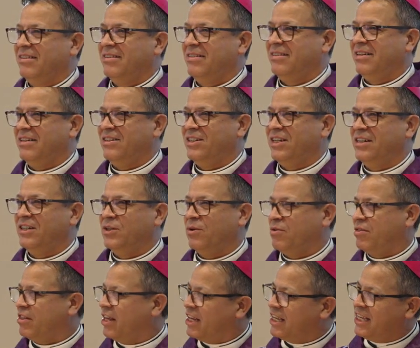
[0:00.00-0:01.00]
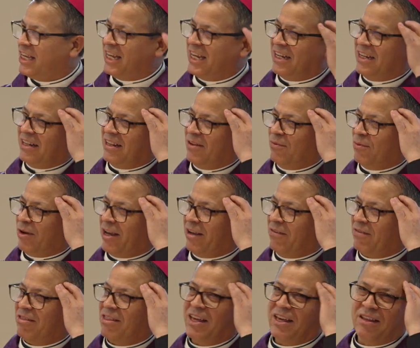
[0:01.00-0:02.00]
Changing your thinking, the way
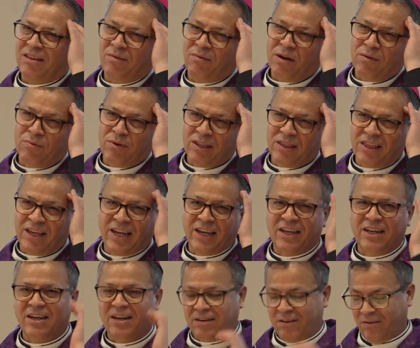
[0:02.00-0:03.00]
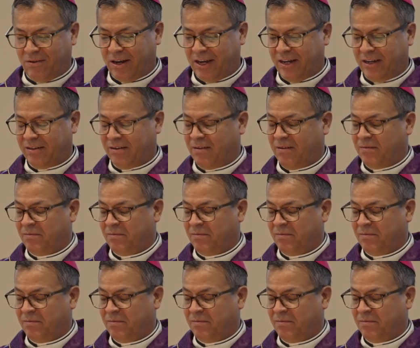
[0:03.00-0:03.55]
we think, right?